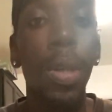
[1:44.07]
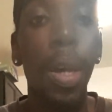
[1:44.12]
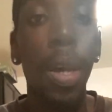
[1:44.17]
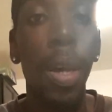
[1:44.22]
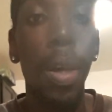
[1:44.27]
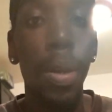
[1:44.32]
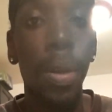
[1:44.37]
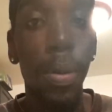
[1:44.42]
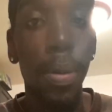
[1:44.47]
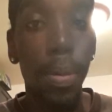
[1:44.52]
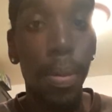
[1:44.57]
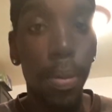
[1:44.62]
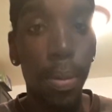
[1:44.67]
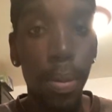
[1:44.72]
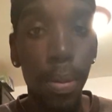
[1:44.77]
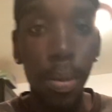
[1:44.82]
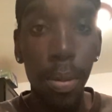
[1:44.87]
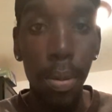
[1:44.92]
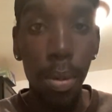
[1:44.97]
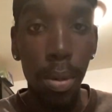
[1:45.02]
that
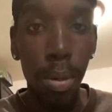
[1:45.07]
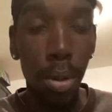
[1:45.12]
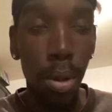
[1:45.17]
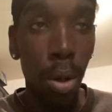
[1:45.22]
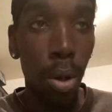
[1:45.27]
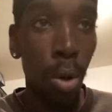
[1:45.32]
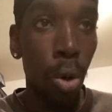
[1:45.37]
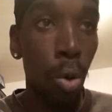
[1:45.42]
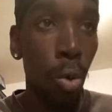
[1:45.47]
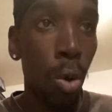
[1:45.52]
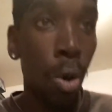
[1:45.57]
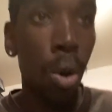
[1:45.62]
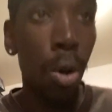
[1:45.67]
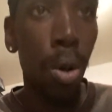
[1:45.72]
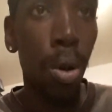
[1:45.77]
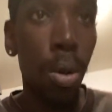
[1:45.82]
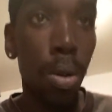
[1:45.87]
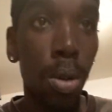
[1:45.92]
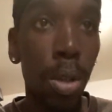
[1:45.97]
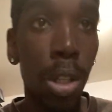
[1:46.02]
the whole
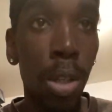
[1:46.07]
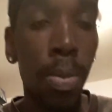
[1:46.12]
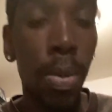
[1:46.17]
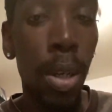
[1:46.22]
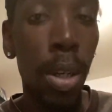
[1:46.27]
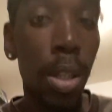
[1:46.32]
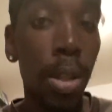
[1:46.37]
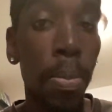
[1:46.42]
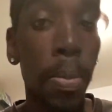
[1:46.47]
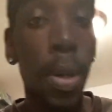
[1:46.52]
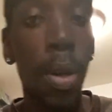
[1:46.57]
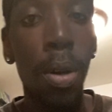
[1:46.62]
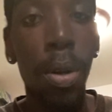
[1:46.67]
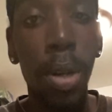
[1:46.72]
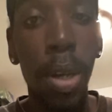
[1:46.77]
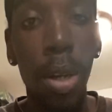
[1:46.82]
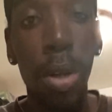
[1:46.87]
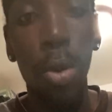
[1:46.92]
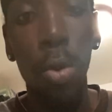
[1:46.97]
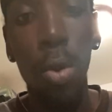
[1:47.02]
world, this big spell
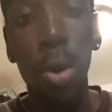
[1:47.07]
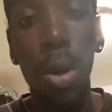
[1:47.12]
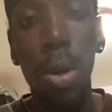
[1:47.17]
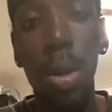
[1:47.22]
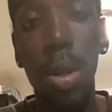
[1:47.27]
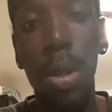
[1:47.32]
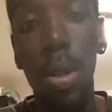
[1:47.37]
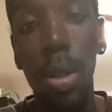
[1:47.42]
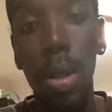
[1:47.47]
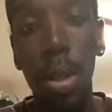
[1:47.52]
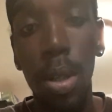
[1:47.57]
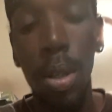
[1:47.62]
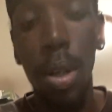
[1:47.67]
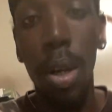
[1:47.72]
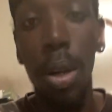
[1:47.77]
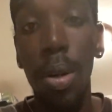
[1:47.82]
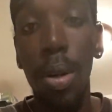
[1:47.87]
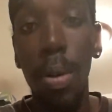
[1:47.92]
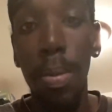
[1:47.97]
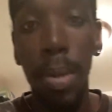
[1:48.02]
that the world is
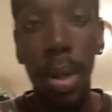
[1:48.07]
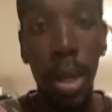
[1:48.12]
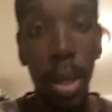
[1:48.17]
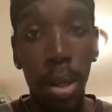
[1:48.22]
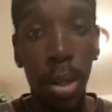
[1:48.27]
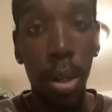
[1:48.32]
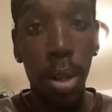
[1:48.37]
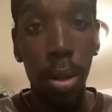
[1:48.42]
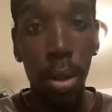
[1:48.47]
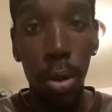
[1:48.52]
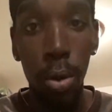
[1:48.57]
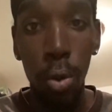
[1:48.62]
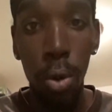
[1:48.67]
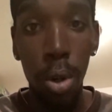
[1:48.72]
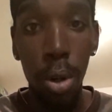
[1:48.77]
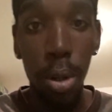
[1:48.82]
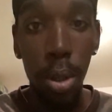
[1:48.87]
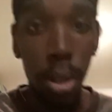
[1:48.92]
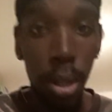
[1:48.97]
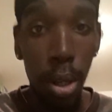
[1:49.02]
under, man. The
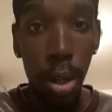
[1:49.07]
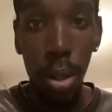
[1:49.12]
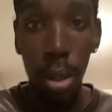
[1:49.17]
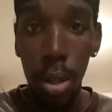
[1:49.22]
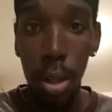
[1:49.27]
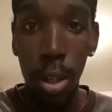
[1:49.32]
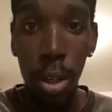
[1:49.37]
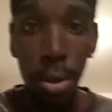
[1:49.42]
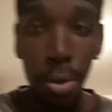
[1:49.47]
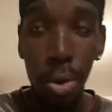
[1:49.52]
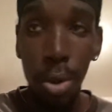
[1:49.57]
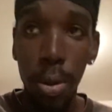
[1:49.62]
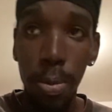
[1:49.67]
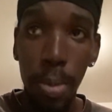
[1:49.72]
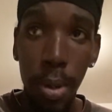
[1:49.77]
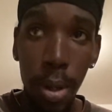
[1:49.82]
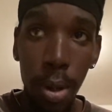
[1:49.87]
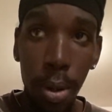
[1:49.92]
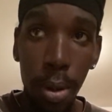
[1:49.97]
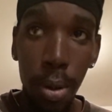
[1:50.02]
world is under a huge
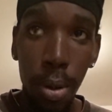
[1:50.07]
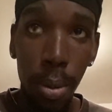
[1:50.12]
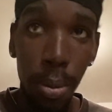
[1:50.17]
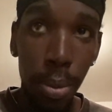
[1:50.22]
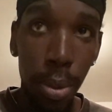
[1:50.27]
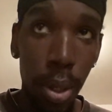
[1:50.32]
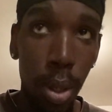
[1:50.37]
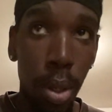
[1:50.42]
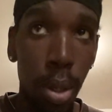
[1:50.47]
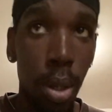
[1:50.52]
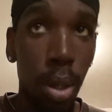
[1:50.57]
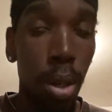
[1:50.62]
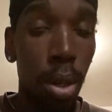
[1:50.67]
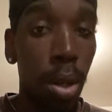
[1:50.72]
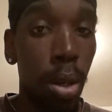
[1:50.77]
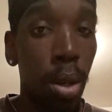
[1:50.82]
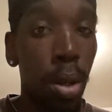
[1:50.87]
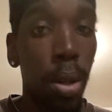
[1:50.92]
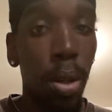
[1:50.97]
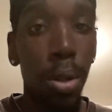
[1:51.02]
spell.
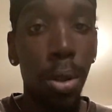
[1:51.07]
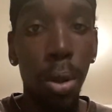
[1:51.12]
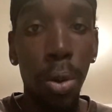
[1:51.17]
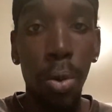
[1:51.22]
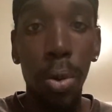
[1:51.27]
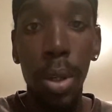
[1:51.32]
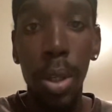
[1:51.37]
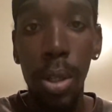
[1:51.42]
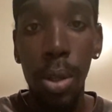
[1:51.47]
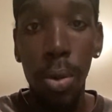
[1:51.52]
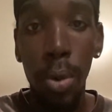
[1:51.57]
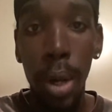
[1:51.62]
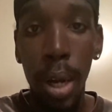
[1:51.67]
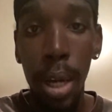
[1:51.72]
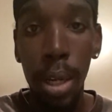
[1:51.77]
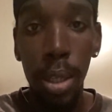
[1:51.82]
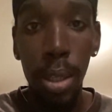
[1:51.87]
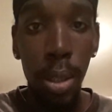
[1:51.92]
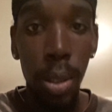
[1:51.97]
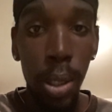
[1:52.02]
It's the reason why
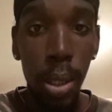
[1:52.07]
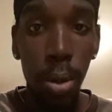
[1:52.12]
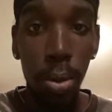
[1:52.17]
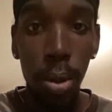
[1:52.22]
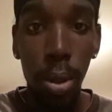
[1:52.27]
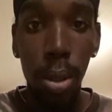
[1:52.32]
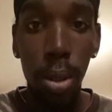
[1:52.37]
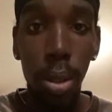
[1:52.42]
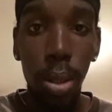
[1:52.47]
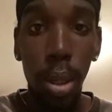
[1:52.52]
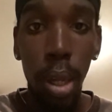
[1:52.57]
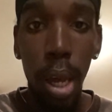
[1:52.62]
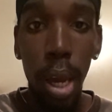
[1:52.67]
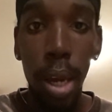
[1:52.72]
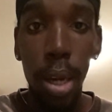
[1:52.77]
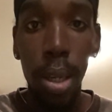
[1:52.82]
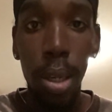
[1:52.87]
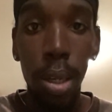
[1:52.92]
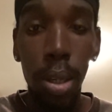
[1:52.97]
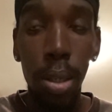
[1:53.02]
these secret
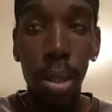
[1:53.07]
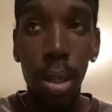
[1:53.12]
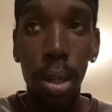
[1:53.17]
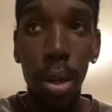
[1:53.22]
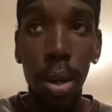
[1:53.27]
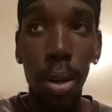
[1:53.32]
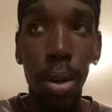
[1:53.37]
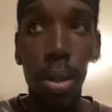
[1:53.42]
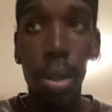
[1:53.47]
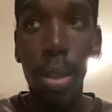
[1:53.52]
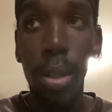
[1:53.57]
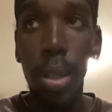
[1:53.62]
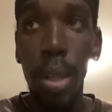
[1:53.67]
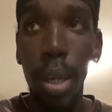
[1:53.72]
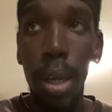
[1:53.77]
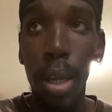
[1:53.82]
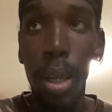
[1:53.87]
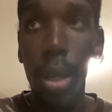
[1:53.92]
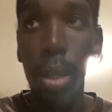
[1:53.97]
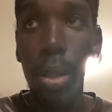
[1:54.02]
societies and all these
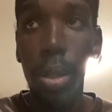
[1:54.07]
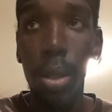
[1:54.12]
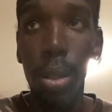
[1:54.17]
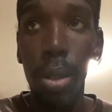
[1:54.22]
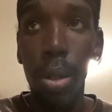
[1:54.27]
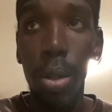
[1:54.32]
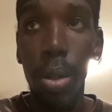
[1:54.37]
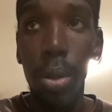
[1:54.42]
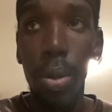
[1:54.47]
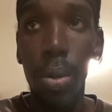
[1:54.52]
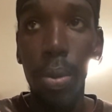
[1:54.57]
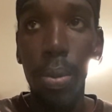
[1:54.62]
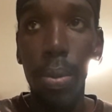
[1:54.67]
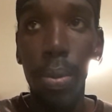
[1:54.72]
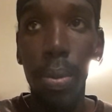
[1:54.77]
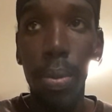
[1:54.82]
things, you know,